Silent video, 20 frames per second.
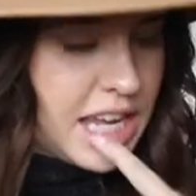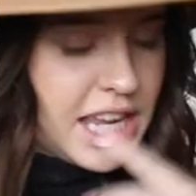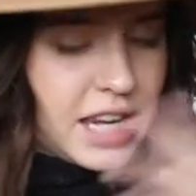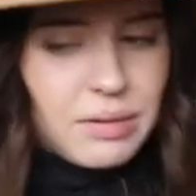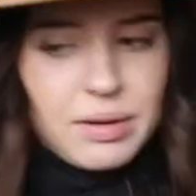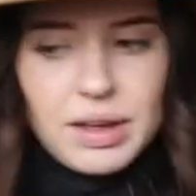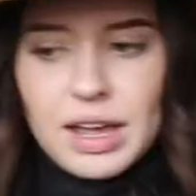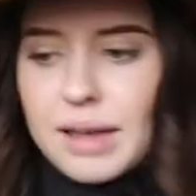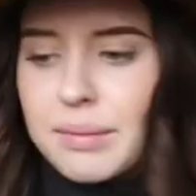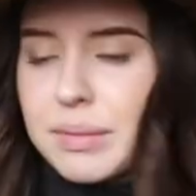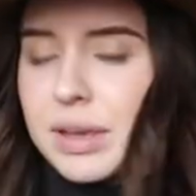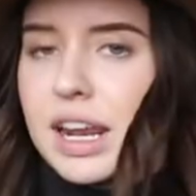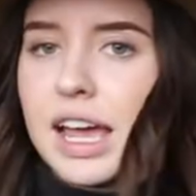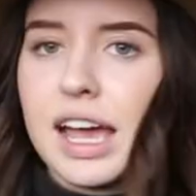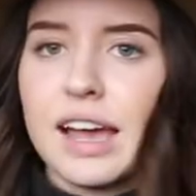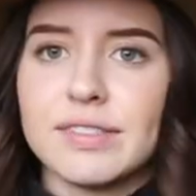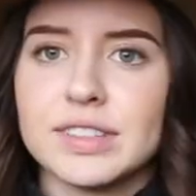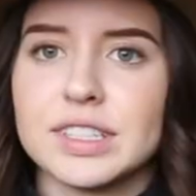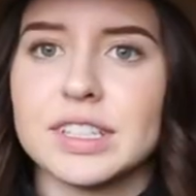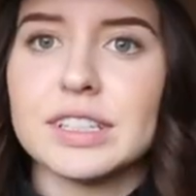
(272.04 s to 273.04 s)
Anyway, I mean, I
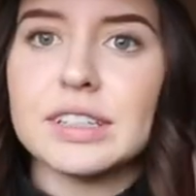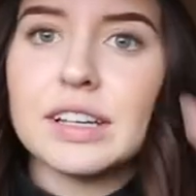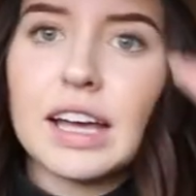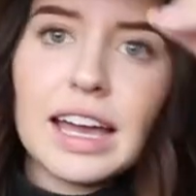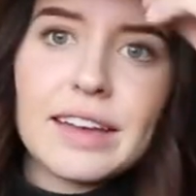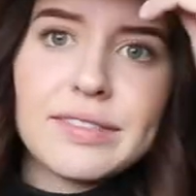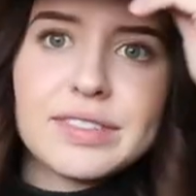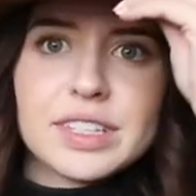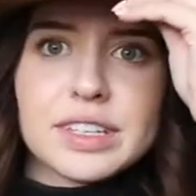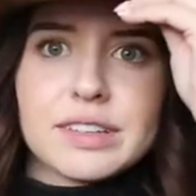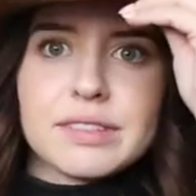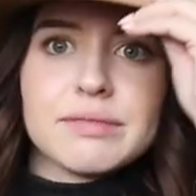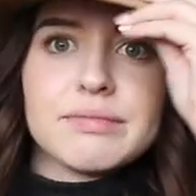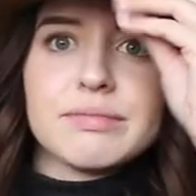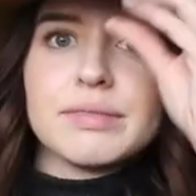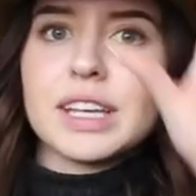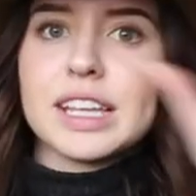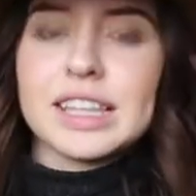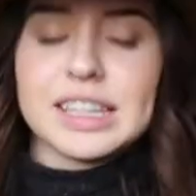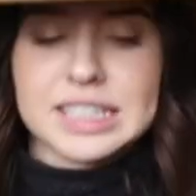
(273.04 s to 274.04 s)
have to
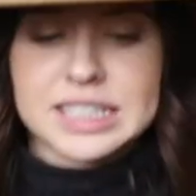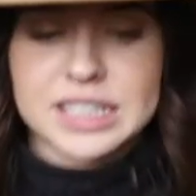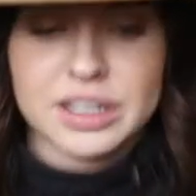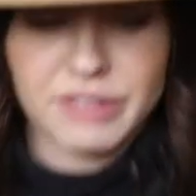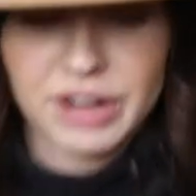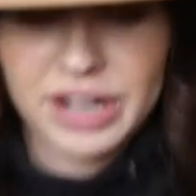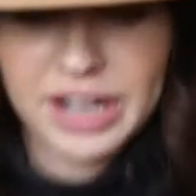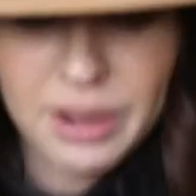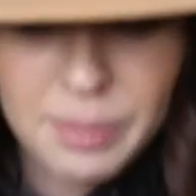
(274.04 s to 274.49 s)
get these done right